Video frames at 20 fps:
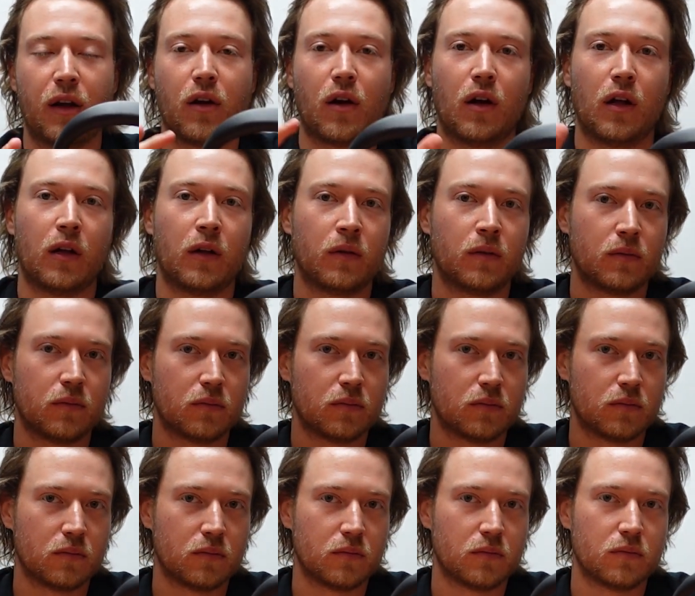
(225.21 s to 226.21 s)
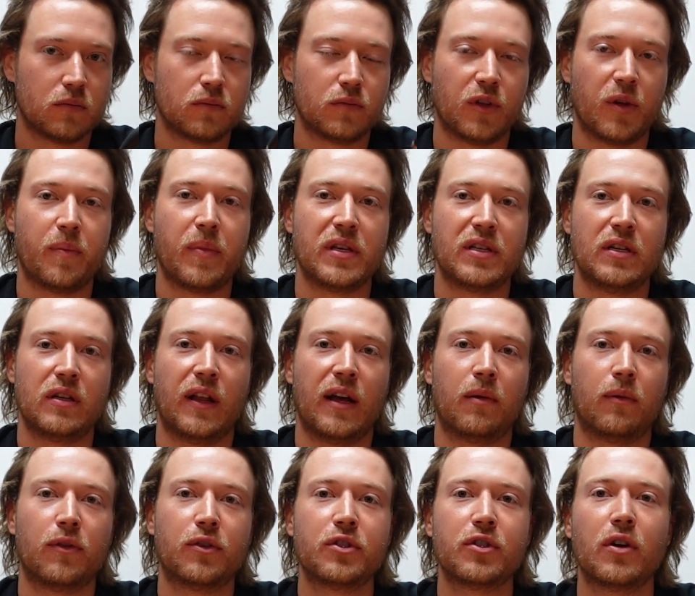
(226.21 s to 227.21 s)
call, the busy
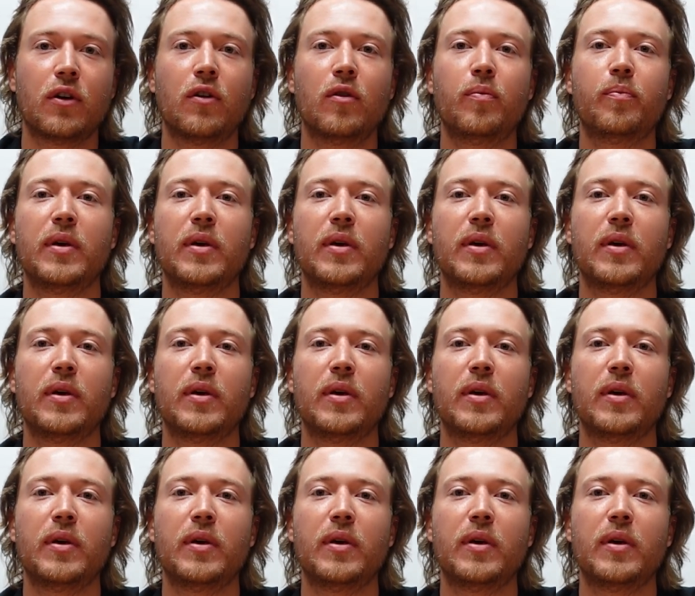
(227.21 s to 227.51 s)
light will show.